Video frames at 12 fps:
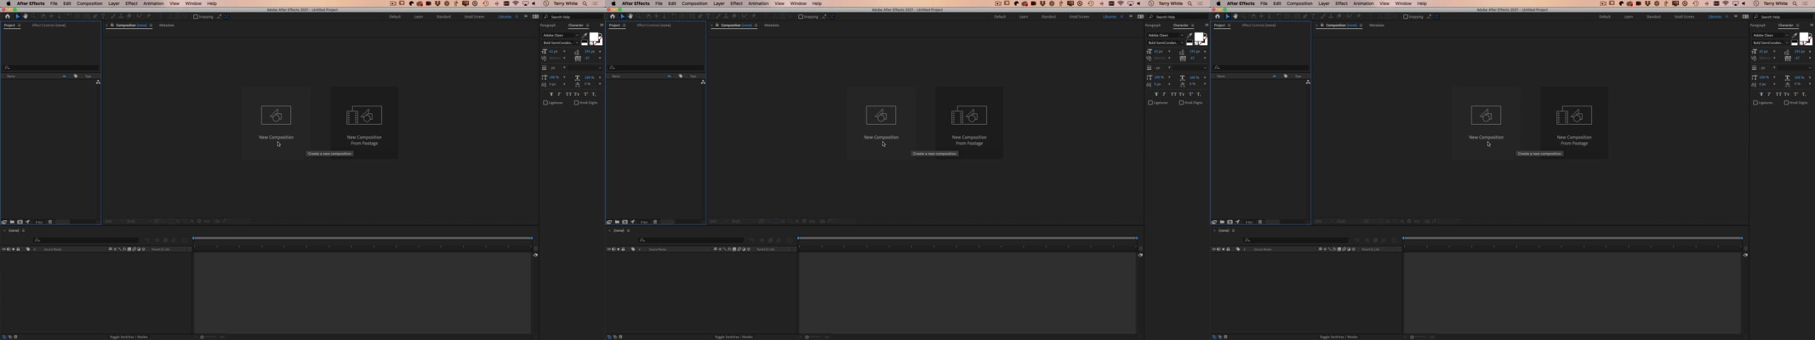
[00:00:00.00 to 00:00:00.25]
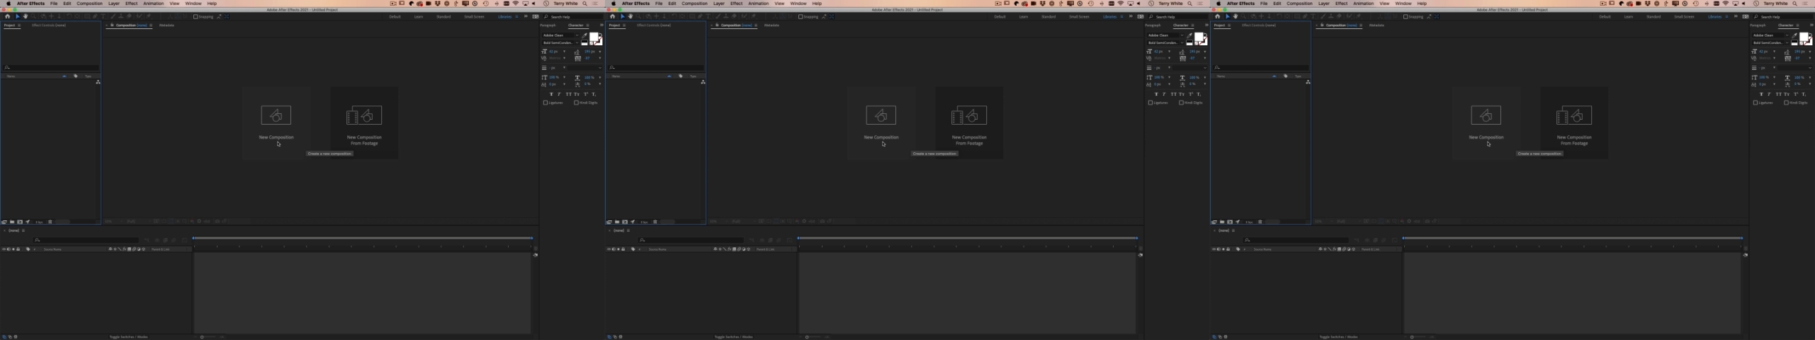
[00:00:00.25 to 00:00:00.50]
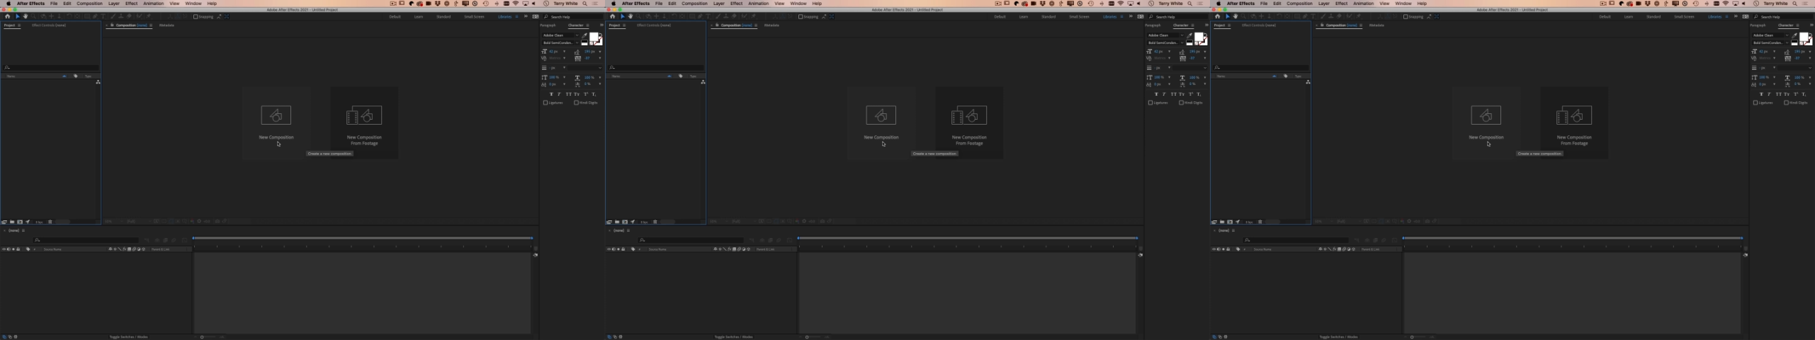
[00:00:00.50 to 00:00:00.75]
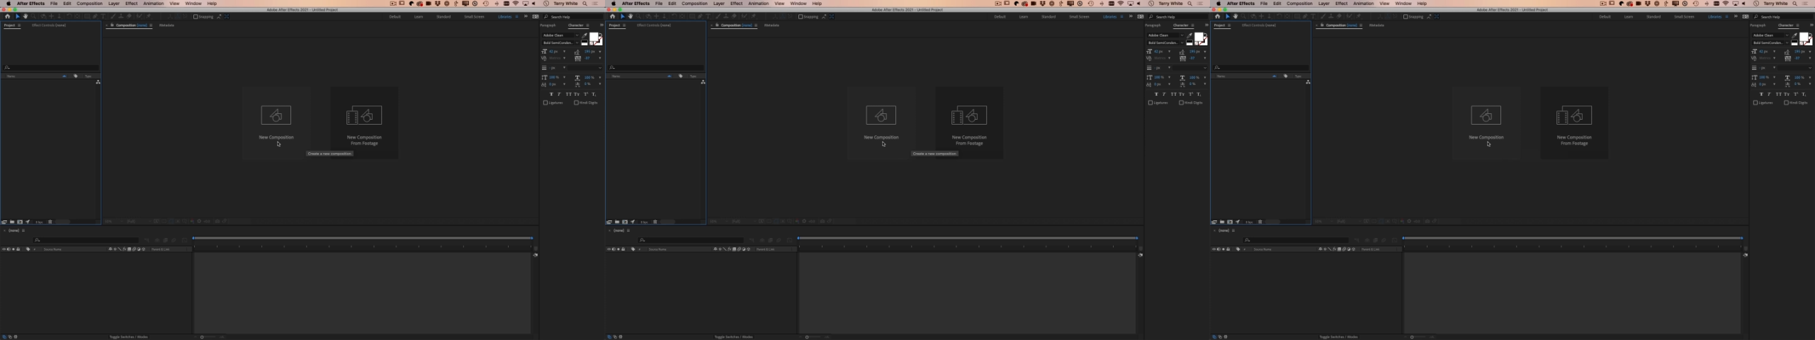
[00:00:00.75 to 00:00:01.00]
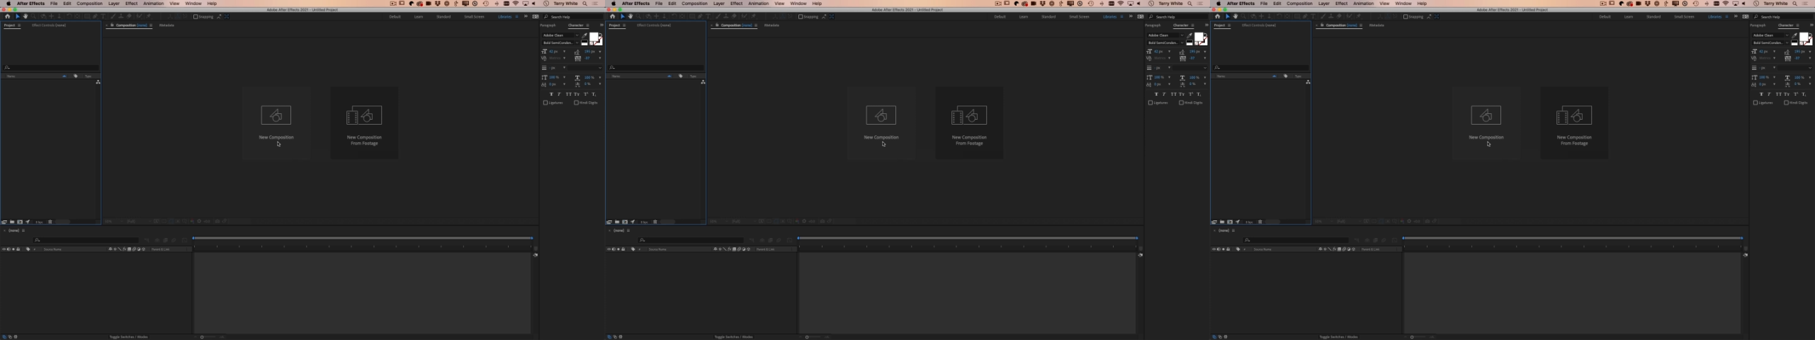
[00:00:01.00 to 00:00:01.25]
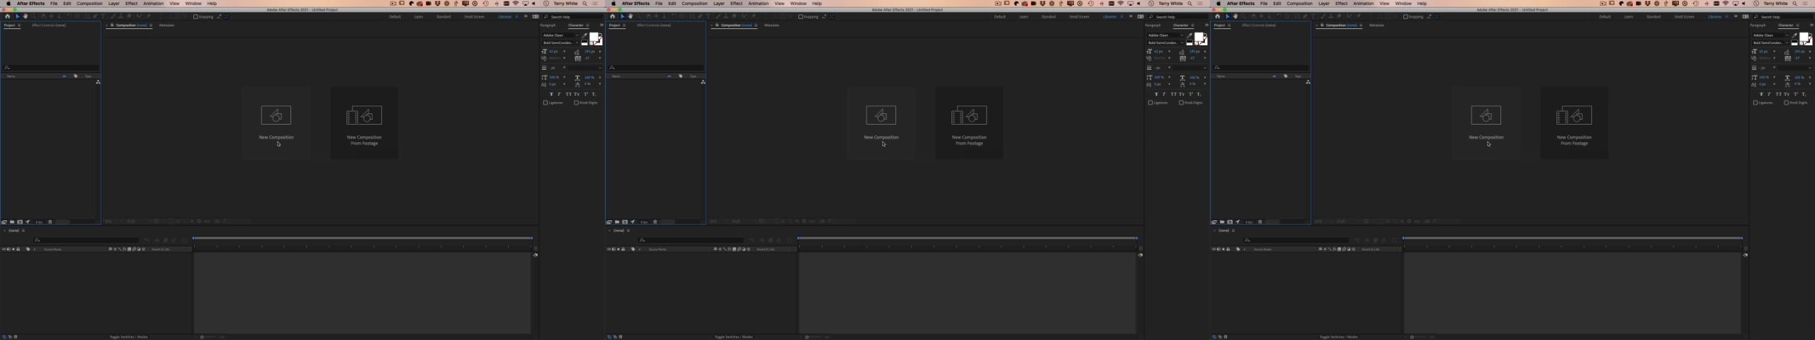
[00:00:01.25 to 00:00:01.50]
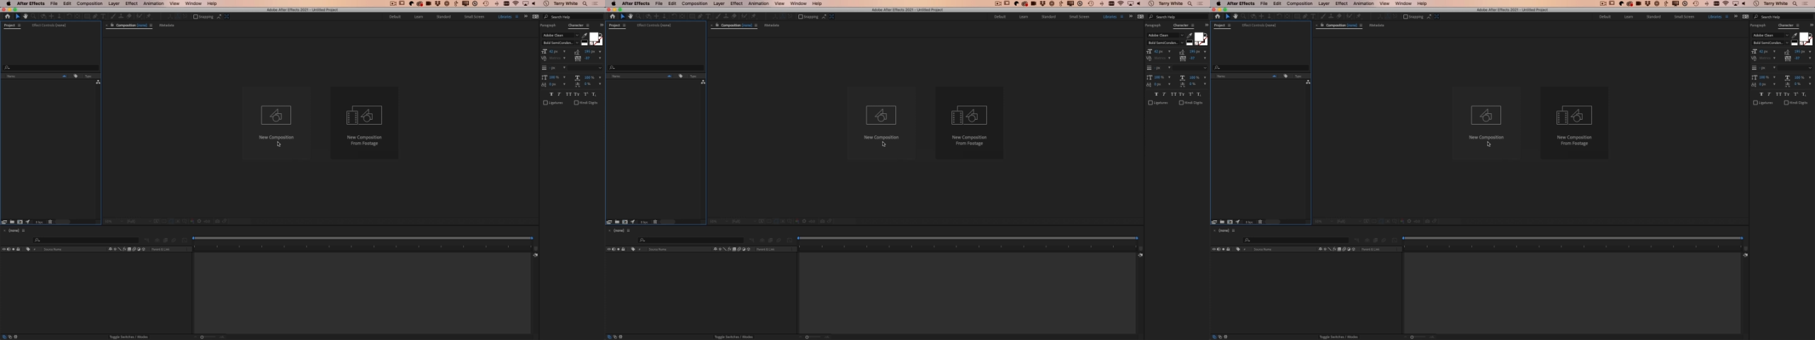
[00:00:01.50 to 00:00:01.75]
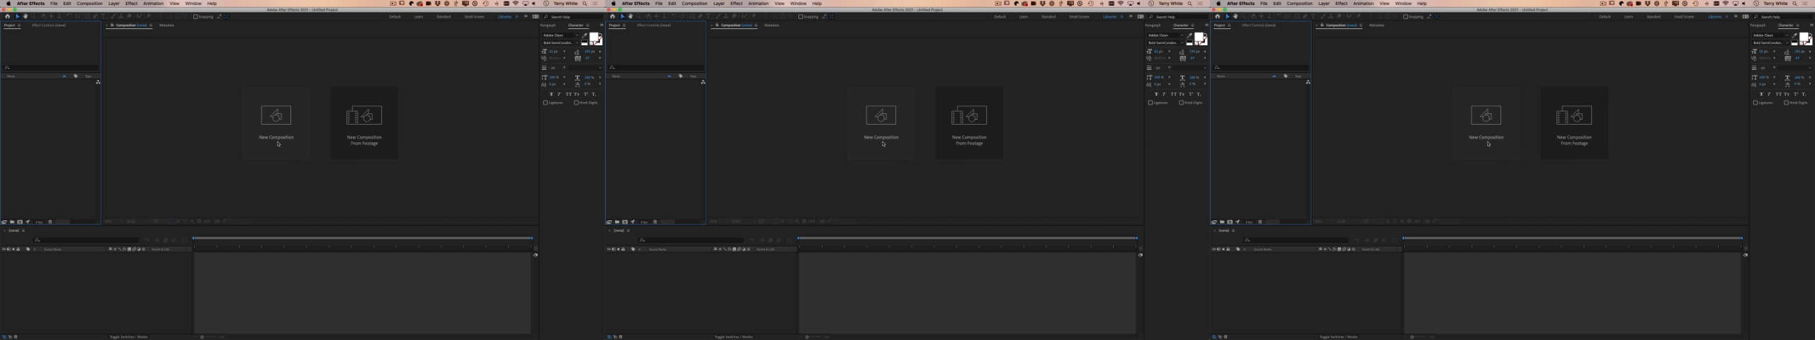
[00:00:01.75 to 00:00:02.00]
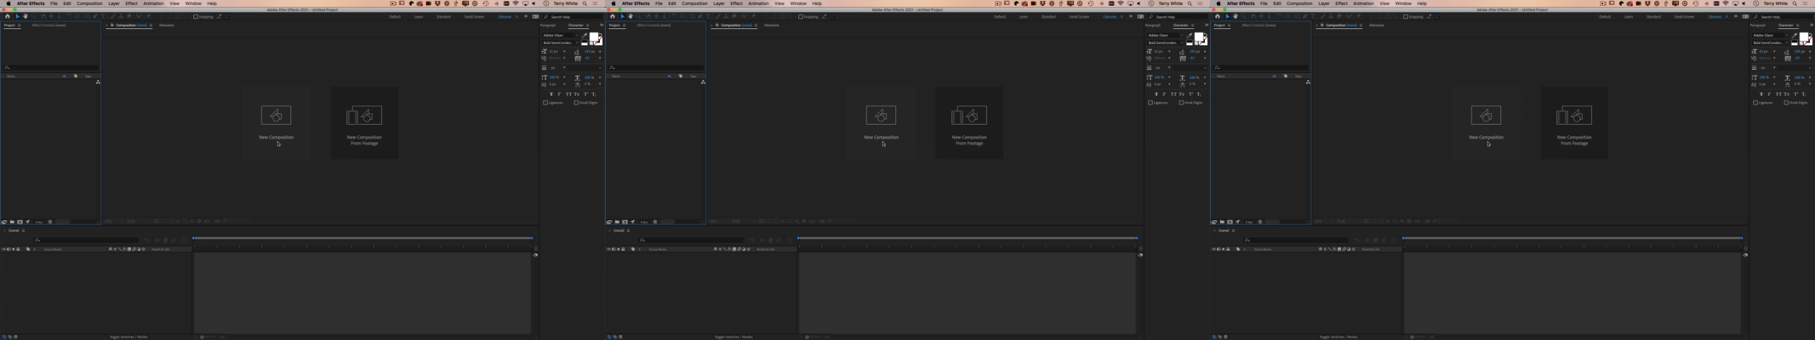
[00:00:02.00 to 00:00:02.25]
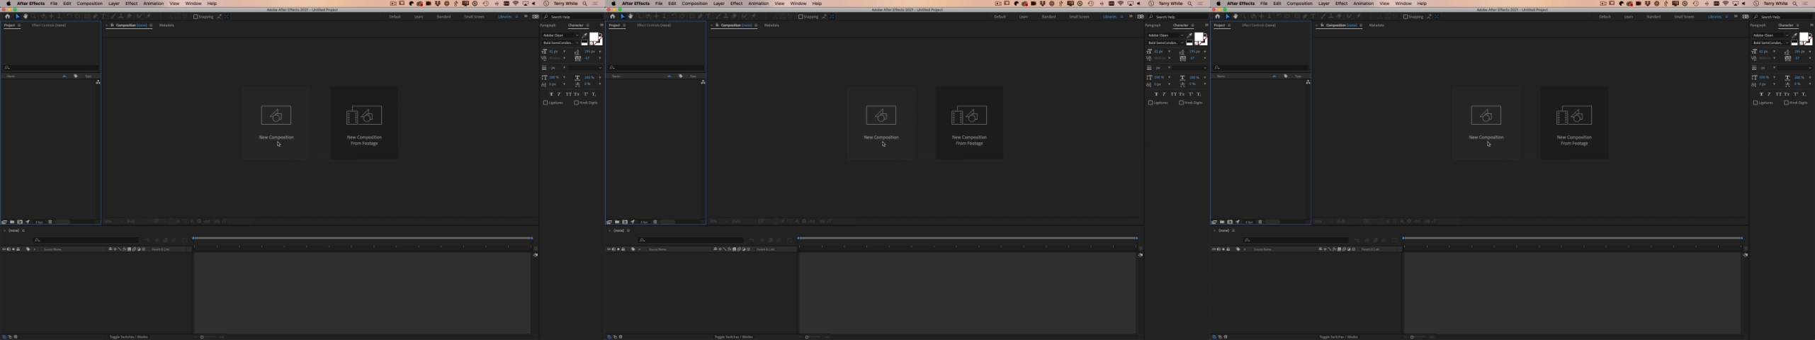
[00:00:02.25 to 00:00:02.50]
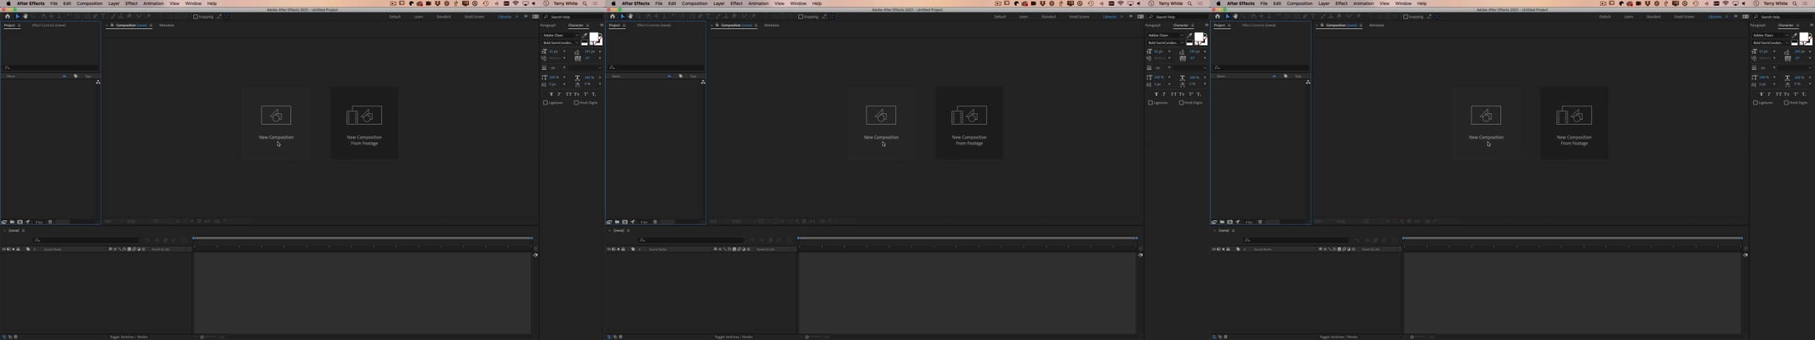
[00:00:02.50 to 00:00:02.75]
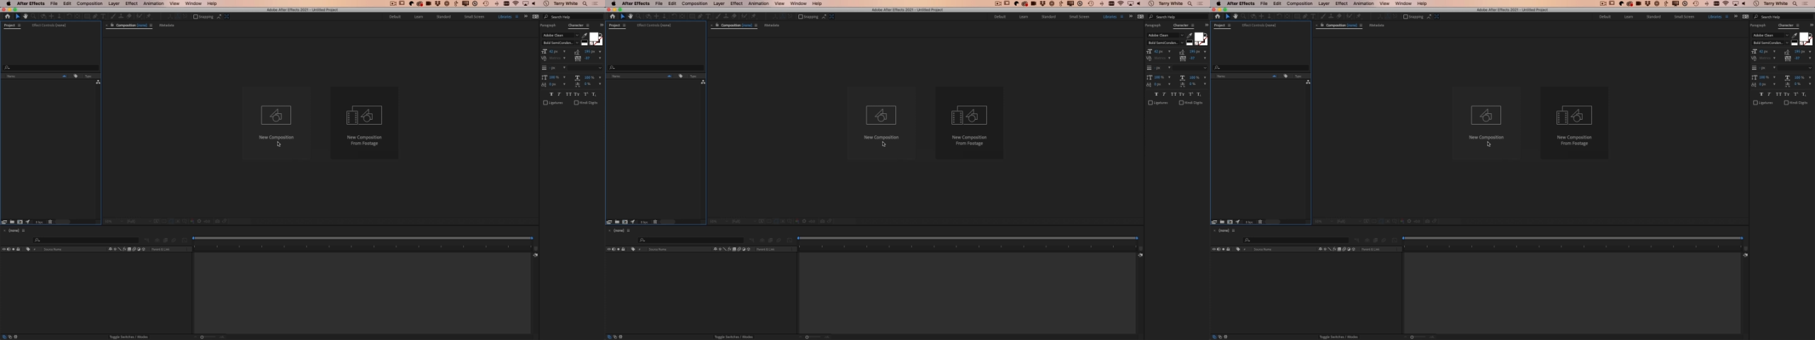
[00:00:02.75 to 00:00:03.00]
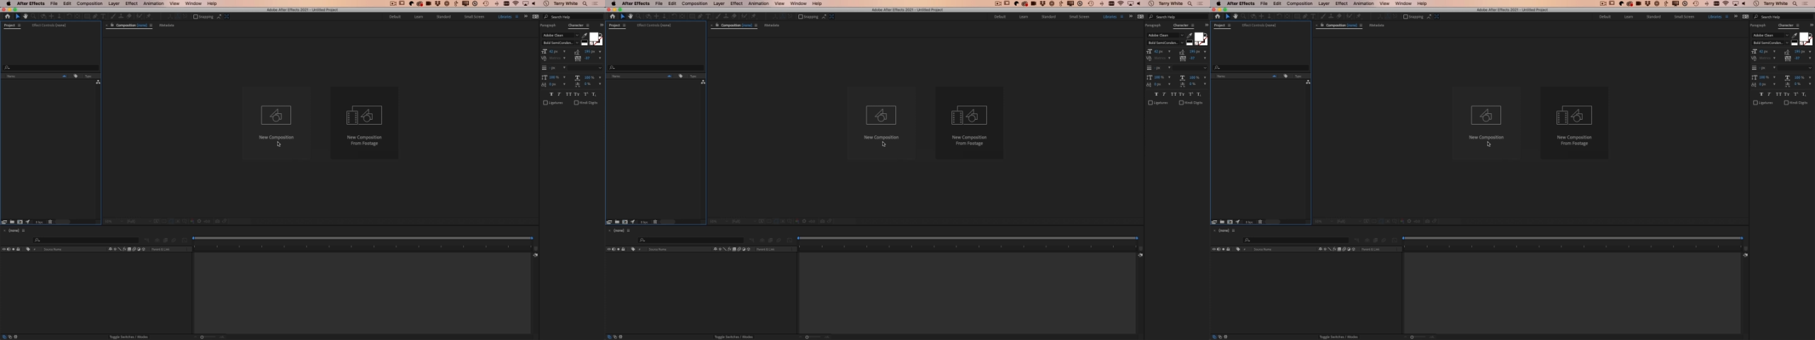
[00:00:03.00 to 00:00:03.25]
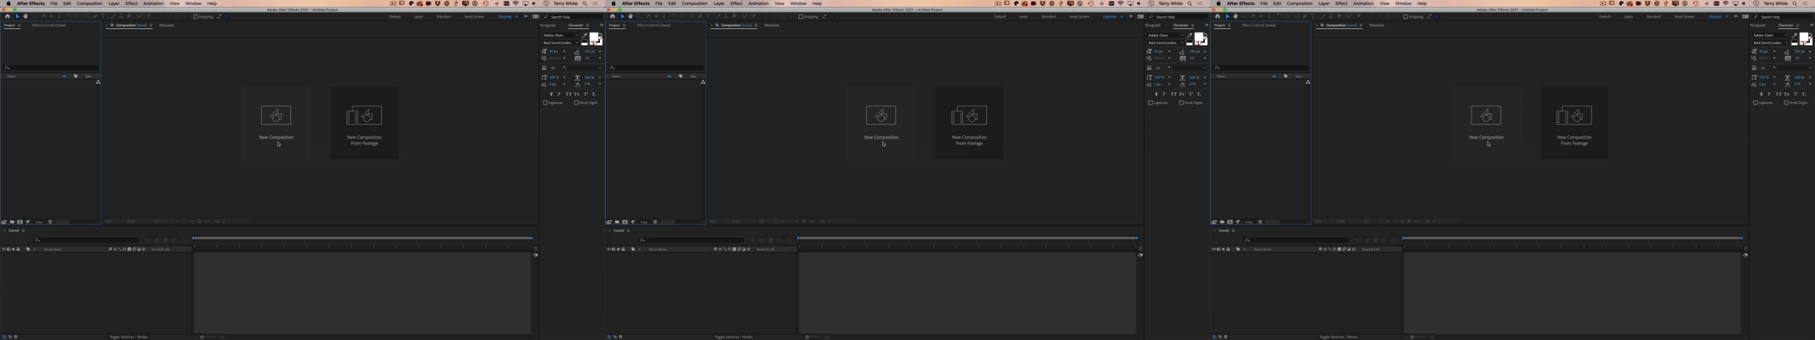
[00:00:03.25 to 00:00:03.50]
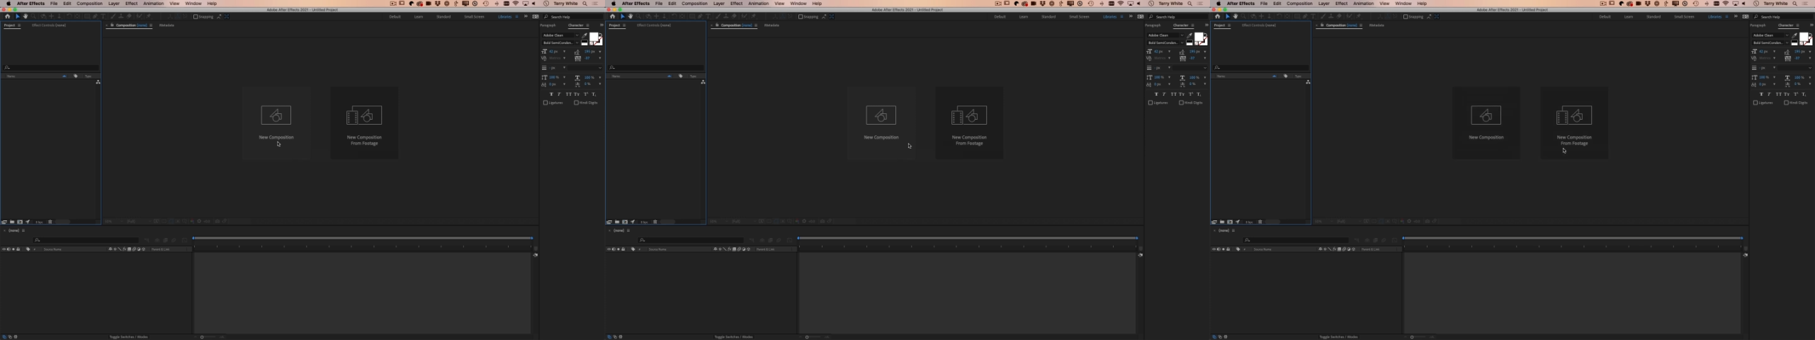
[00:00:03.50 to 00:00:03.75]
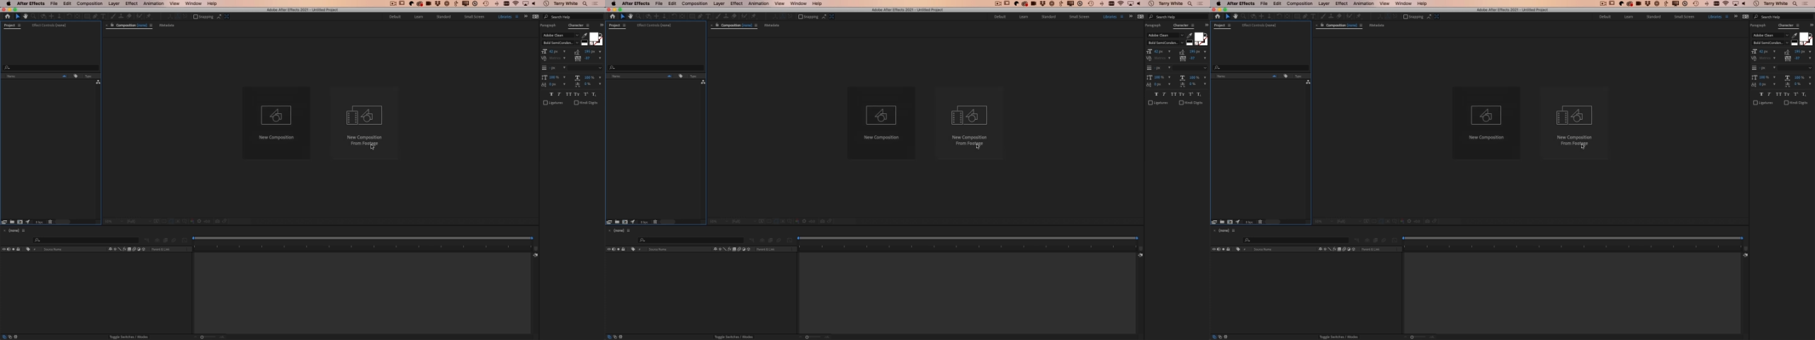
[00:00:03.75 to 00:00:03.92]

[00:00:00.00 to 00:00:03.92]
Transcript: [unreadable: no face in view]